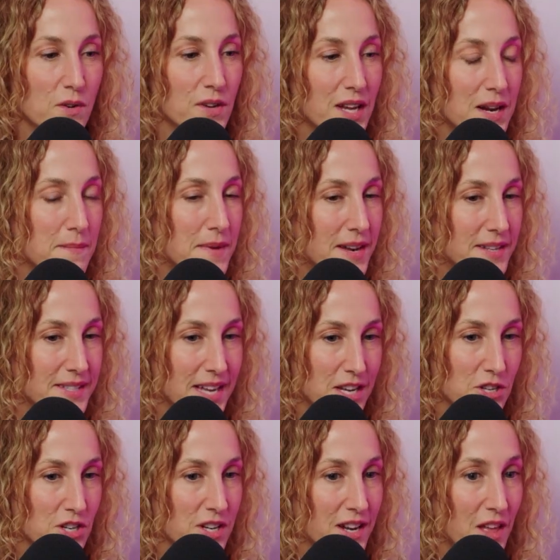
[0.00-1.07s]
get a
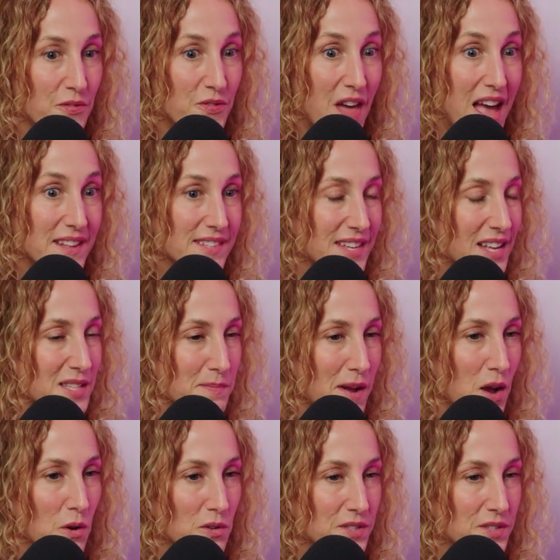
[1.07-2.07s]
meditation. And that sets my whole